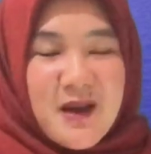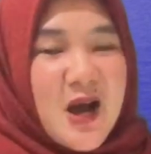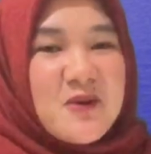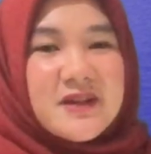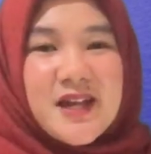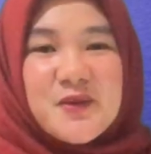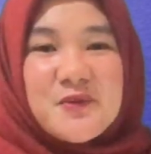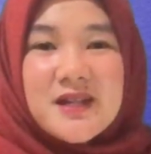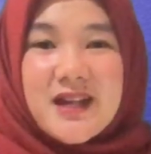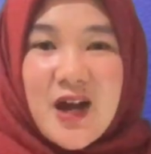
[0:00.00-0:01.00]
How can
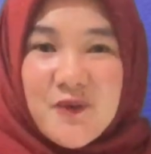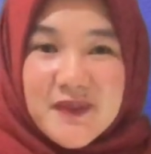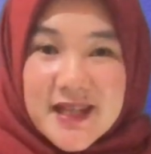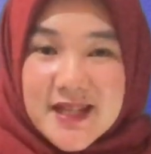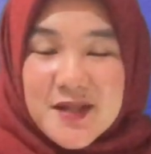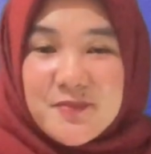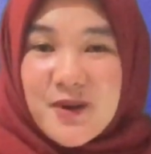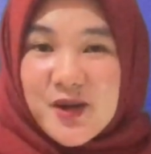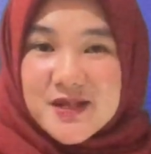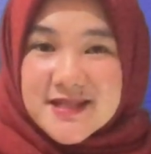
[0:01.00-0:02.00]
we counting the
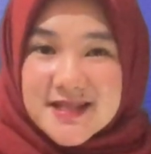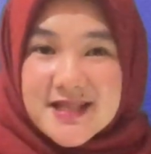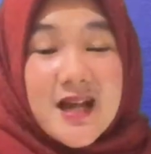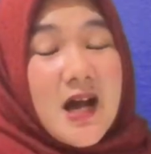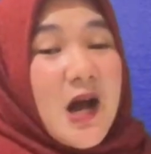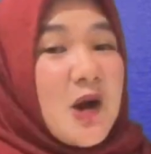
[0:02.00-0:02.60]
policy?